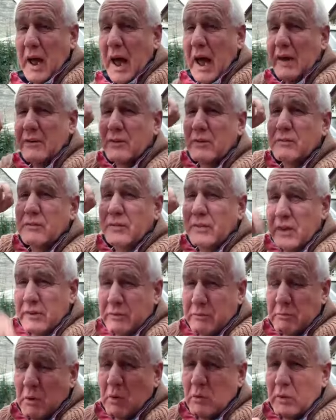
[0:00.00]
As of
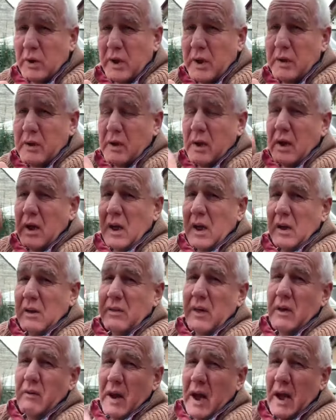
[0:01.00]
this morning,
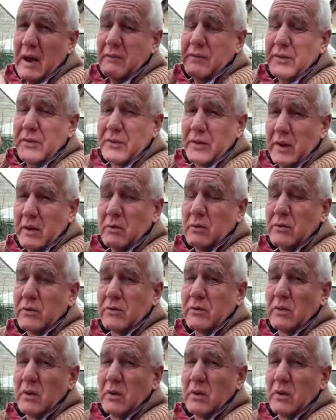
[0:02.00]
they're out of the tills.